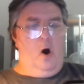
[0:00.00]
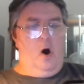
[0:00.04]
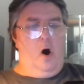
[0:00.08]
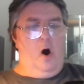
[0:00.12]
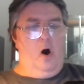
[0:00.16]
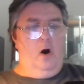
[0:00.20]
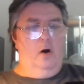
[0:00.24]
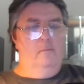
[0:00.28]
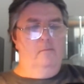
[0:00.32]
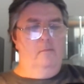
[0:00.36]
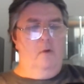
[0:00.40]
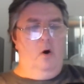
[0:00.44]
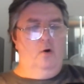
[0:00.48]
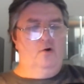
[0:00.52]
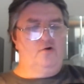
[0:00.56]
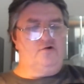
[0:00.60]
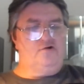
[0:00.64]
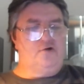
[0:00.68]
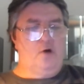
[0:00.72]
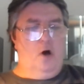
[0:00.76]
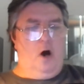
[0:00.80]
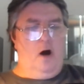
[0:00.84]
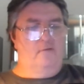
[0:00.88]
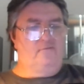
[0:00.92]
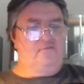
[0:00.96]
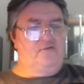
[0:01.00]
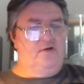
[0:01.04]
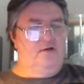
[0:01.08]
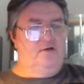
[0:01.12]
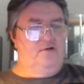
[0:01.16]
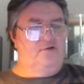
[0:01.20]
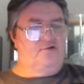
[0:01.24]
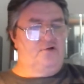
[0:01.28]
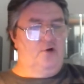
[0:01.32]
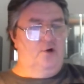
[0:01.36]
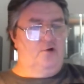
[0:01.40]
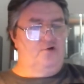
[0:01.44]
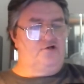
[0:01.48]
are most often
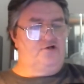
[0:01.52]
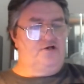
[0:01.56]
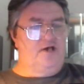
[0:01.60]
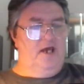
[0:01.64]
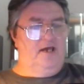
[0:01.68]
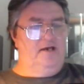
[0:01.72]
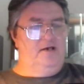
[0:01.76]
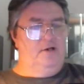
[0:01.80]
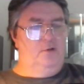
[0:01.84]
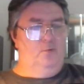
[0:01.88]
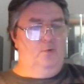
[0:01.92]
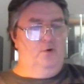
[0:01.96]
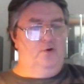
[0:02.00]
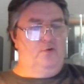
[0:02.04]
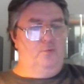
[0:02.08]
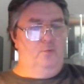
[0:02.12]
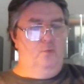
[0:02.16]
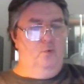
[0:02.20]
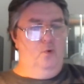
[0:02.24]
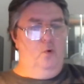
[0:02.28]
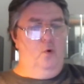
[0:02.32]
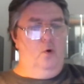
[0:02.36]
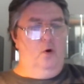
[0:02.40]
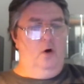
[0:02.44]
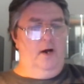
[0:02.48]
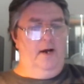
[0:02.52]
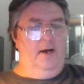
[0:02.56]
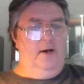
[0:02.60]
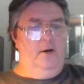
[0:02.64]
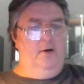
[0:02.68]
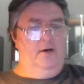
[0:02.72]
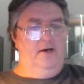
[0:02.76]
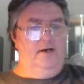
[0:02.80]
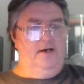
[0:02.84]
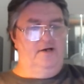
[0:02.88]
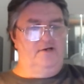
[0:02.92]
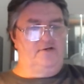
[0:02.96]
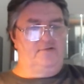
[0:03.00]
associated with rural
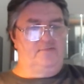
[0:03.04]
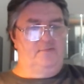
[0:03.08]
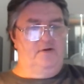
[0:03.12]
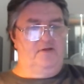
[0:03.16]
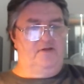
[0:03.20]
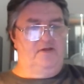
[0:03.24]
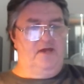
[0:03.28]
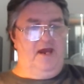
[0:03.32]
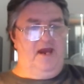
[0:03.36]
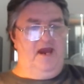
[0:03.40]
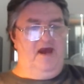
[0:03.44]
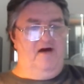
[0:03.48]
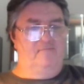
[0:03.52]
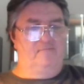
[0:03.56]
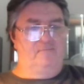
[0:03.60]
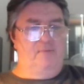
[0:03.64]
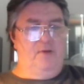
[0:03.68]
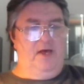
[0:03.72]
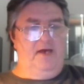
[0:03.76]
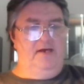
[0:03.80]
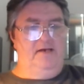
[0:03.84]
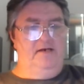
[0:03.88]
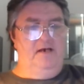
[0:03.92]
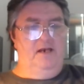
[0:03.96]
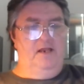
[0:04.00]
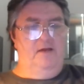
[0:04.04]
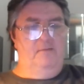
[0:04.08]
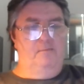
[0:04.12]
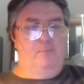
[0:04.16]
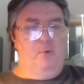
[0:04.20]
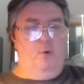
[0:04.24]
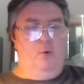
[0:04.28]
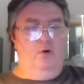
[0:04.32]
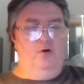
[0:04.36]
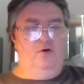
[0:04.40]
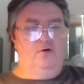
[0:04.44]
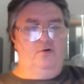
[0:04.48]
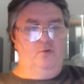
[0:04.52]
areas, but they have played an
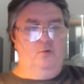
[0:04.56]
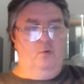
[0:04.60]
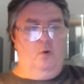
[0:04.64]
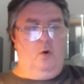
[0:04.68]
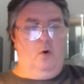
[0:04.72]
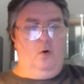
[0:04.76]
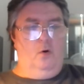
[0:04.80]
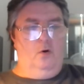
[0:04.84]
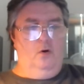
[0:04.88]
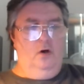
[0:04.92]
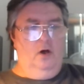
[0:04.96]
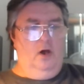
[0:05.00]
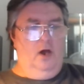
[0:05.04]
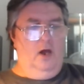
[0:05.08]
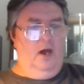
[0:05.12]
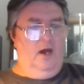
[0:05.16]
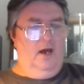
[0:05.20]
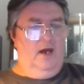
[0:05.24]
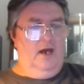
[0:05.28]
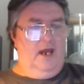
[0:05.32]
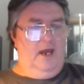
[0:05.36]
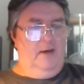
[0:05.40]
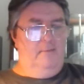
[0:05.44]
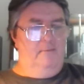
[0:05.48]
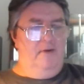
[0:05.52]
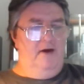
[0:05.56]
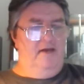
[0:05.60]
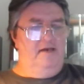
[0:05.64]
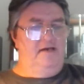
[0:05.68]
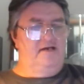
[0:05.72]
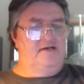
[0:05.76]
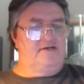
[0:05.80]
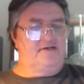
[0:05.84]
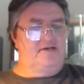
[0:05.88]
important role in many